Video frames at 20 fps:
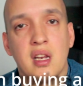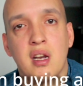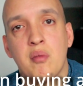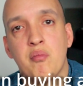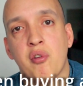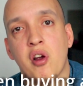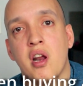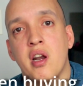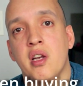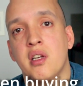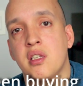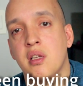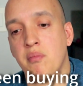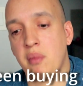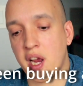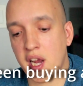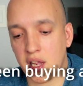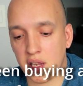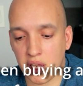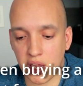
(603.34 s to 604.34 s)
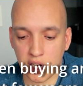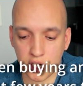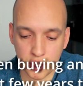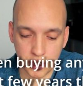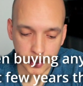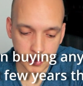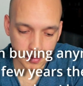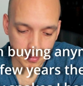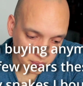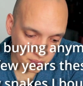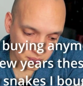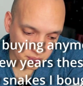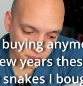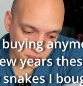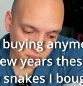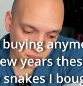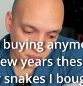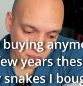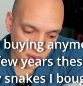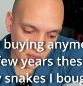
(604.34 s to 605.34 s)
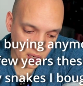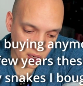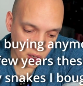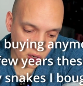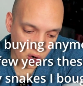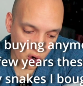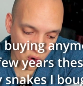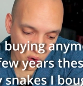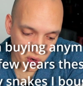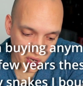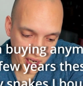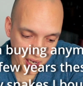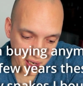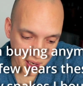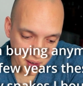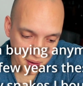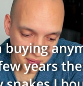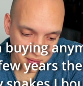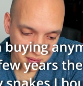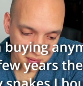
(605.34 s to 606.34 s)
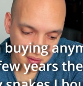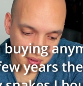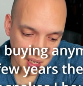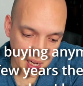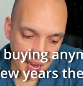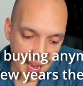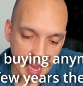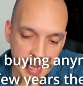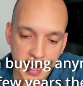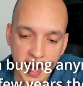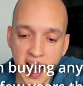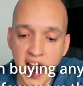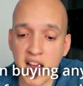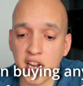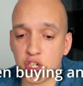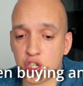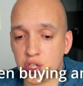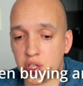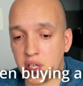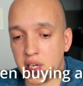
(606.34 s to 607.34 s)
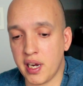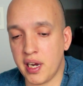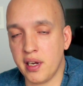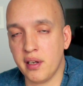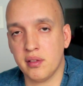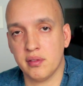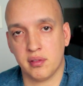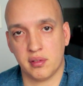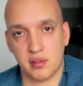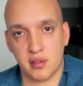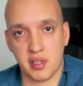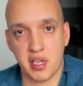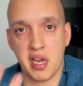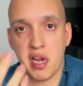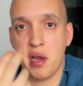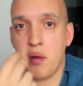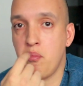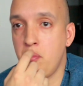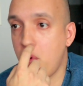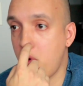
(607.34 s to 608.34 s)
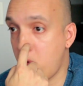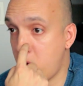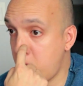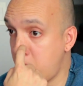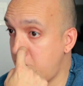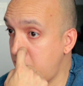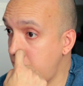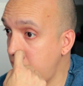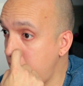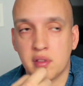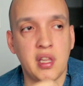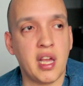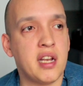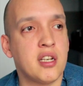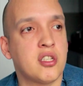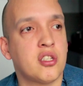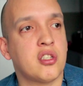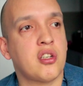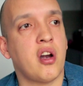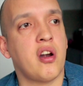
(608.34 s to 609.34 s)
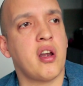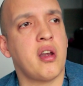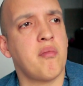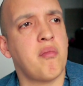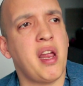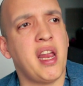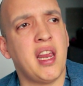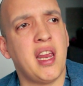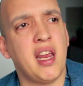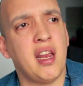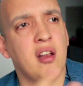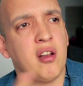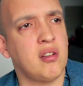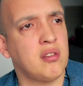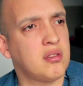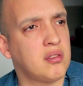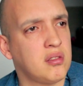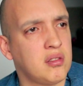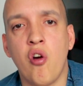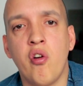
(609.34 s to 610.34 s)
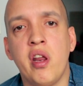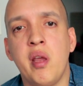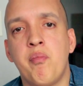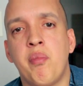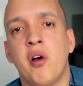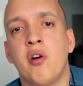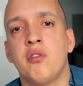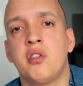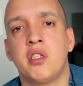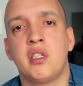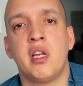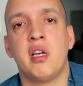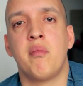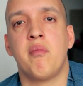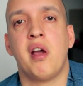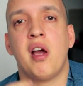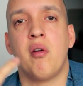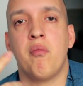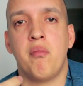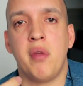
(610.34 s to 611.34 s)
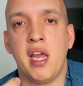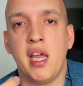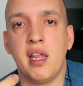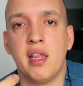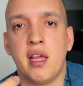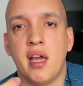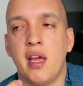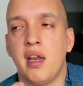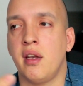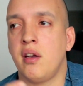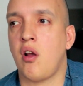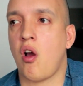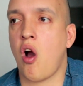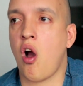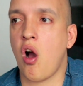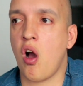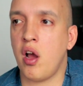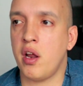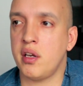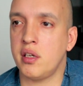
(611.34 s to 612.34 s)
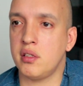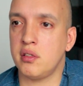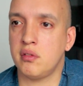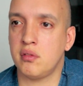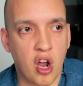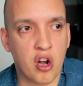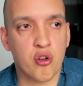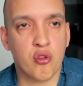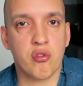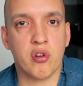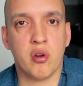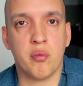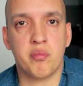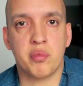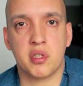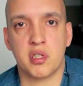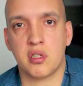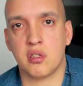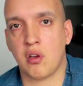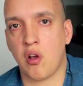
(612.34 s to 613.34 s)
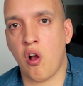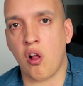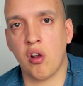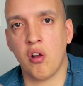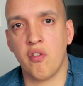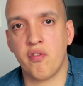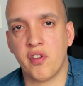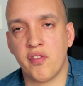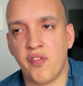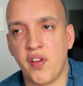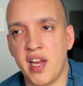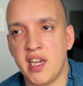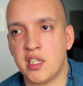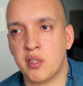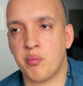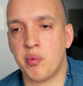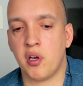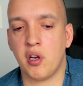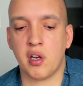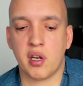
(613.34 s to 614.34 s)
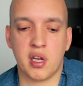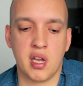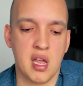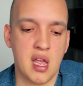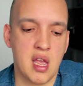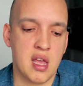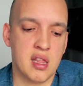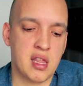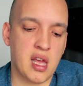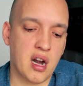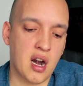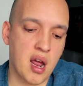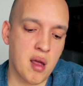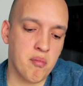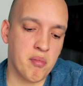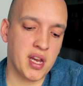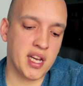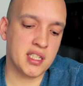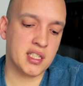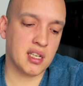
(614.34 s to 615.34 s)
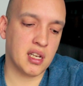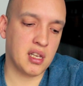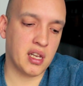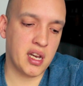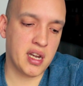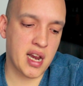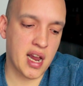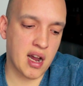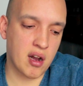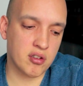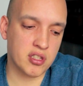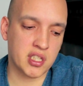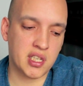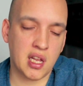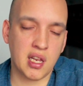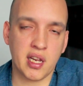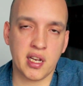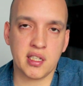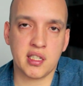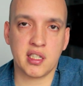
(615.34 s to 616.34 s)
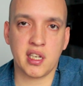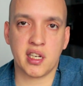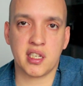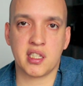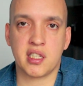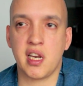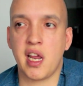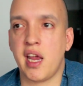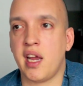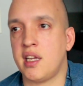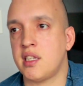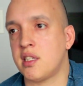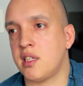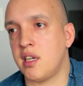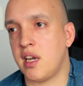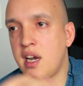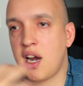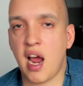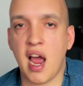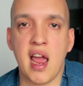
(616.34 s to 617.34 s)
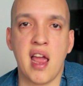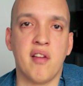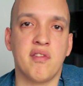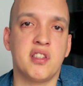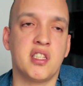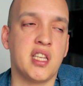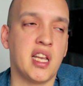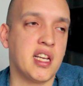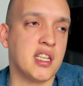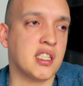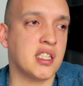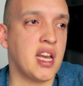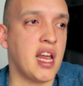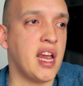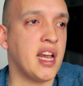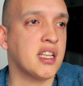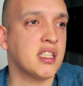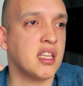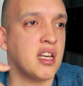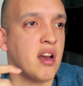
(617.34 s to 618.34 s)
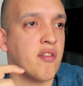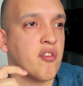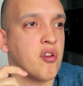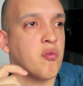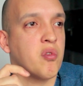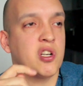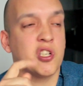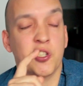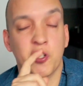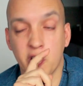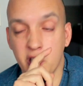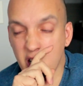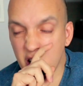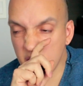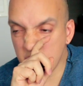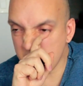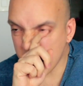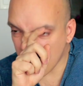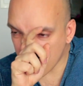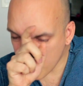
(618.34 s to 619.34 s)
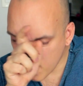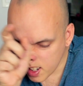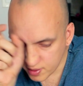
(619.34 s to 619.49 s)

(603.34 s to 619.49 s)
that I brought into my collection. Coty and Ashley, the importer, then started making, Coty posted about me then on groups all over Facebook that I'm basically now selling 6 snakes and that I have 6 snakes and everyone should know about